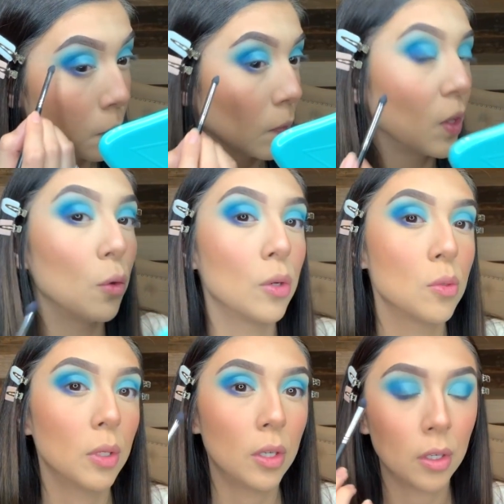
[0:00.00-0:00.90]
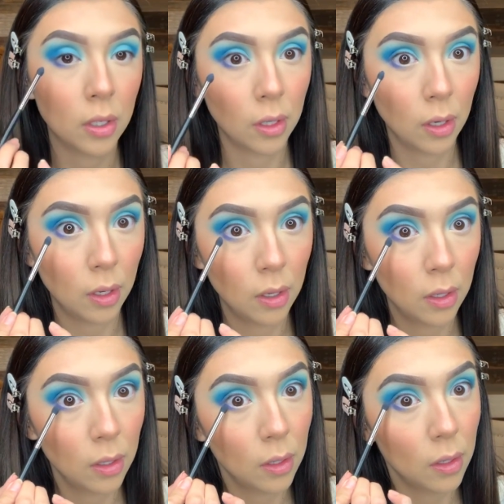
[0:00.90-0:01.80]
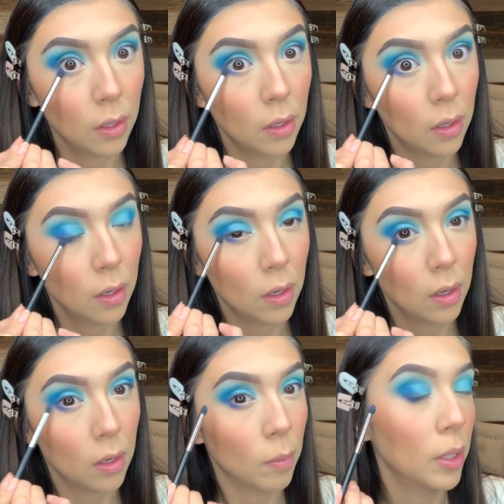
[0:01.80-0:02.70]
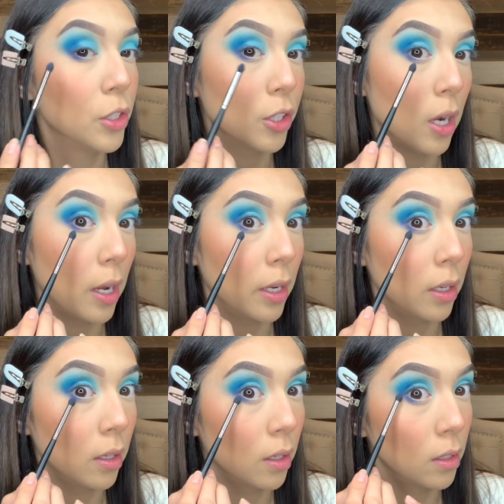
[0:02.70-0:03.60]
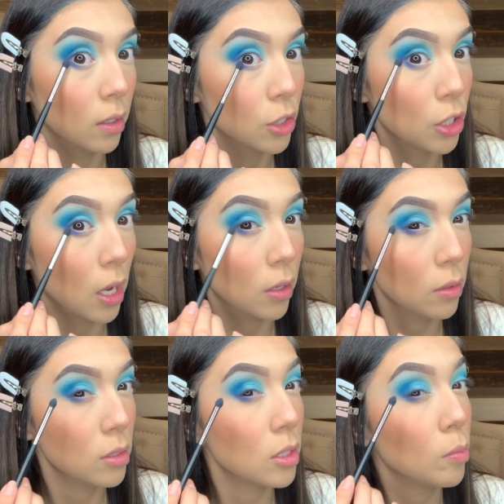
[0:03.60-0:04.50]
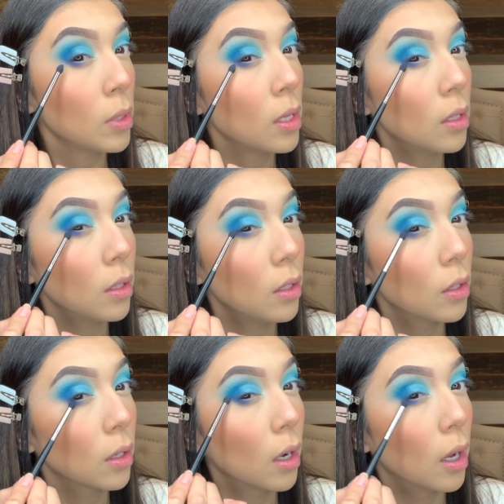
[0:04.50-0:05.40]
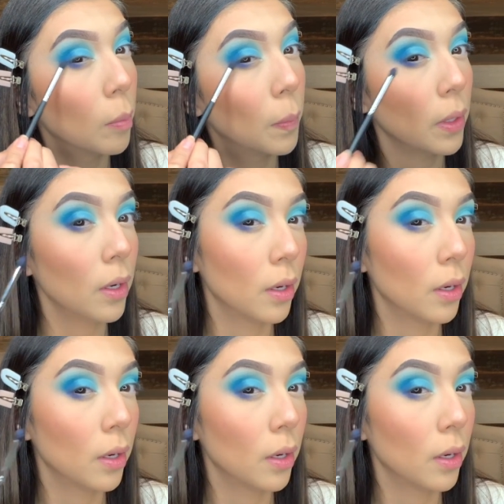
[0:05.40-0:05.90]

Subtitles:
You always want your under eye shadow to meet your upper,